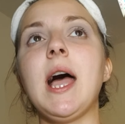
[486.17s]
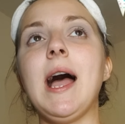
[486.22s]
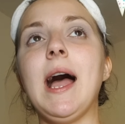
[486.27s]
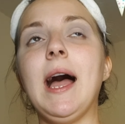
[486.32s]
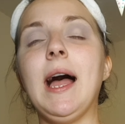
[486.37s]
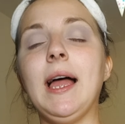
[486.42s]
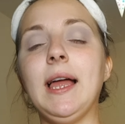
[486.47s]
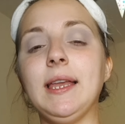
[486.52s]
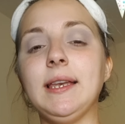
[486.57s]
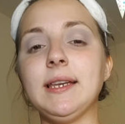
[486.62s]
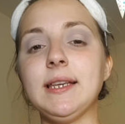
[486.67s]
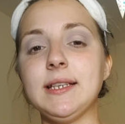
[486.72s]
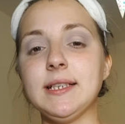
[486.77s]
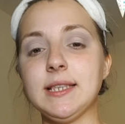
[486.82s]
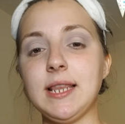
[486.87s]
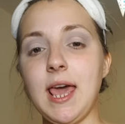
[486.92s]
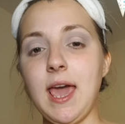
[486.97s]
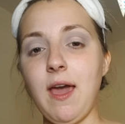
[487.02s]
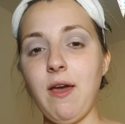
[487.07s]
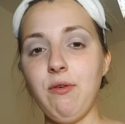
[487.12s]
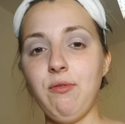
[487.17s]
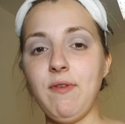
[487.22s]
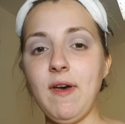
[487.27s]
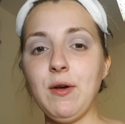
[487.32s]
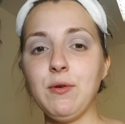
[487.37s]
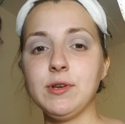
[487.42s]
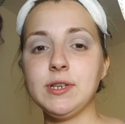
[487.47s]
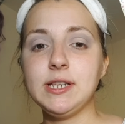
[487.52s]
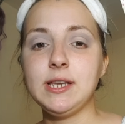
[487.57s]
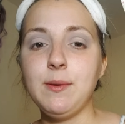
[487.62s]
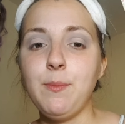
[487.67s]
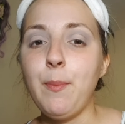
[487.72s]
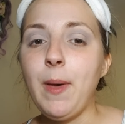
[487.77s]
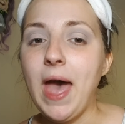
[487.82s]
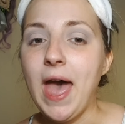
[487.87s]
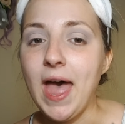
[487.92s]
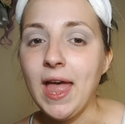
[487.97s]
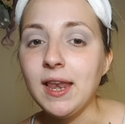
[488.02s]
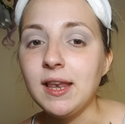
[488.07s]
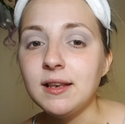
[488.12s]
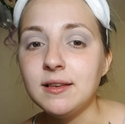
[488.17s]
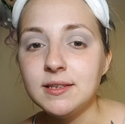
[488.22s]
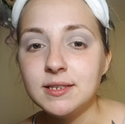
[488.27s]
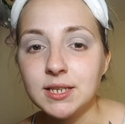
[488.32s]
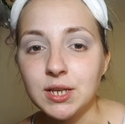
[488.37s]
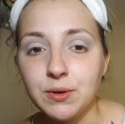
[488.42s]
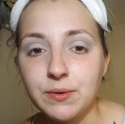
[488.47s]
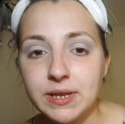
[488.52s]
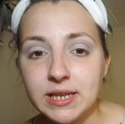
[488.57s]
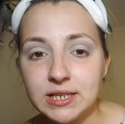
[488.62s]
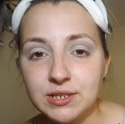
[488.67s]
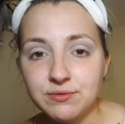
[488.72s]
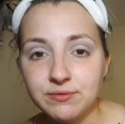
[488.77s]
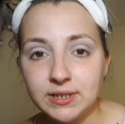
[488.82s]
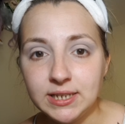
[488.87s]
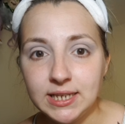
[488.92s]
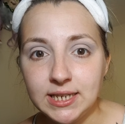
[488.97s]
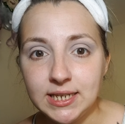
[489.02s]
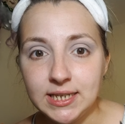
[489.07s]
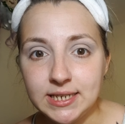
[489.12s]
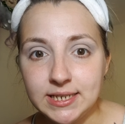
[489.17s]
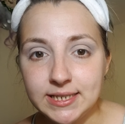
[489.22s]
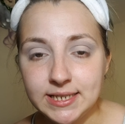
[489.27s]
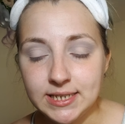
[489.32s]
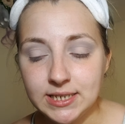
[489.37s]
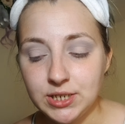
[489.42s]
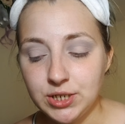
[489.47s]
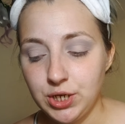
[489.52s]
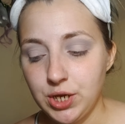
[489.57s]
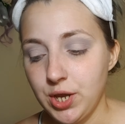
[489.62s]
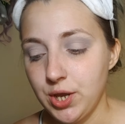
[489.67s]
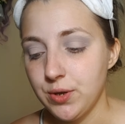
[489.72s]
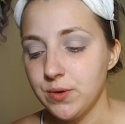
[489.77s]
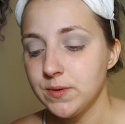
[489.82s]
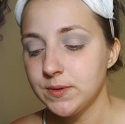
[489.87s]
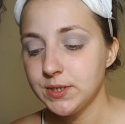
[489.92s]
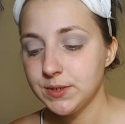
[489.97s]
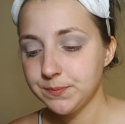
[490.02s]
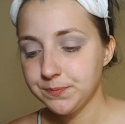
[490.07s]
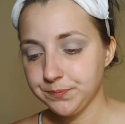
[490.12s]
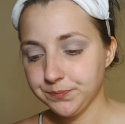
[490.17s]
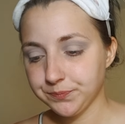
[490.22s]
And it's like a felt tip pen, so it's really easy to use.